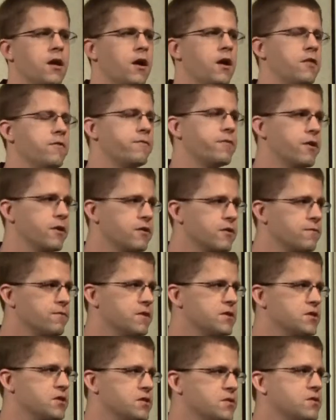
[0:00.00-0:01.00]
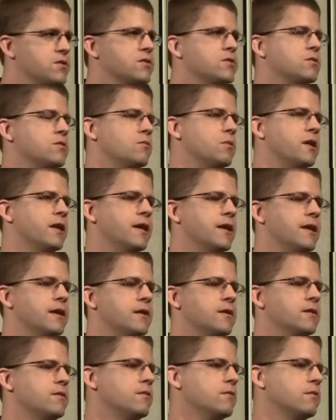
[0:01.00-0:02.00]
On further visits, we
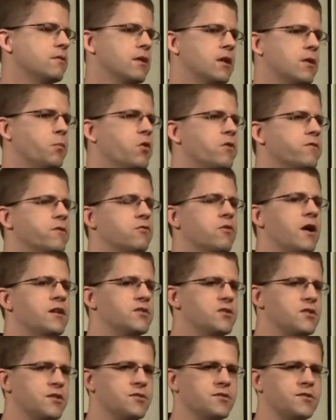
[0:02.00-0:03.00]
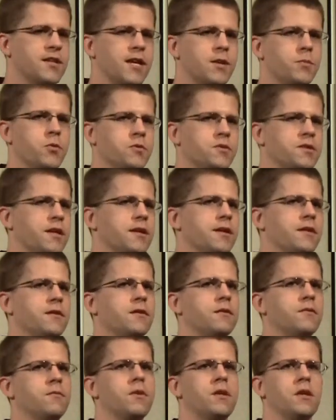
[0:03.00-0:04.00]
had a more of a residence type
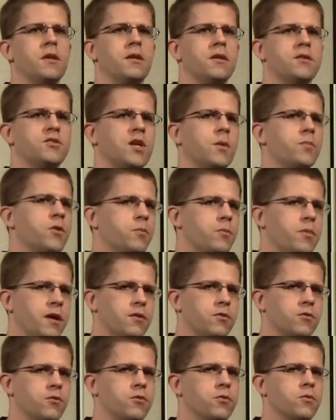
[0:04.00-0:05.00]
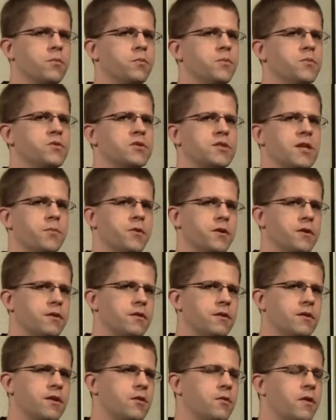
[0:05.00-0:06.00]
hotel, separate bedrooms,
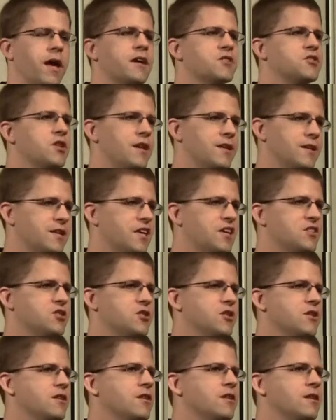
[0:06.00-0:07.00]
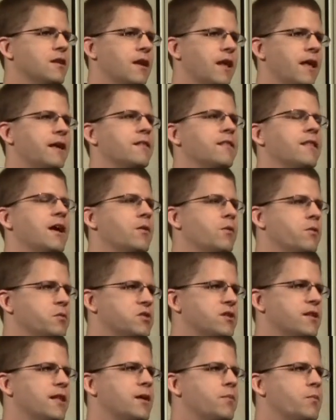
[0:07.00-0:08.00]
separate. You know, actually had a kitchen. Had a lot. It
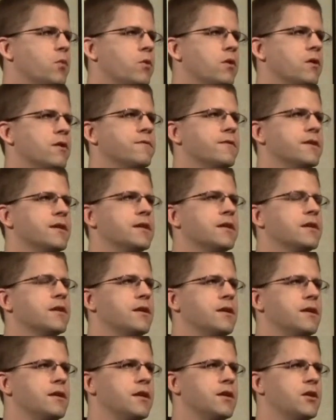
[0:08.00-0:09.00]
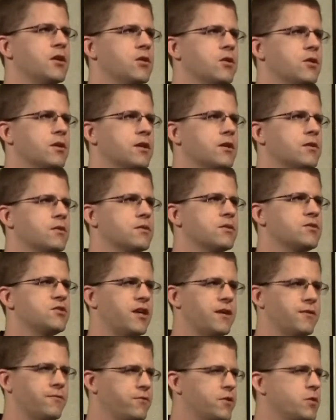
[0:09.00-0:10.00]
was a lot more of a
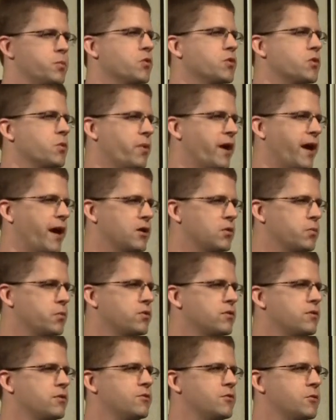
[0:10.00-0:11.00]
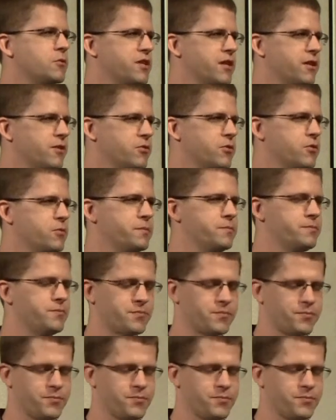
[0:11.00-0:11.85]
Sanfilippo compatible hotel room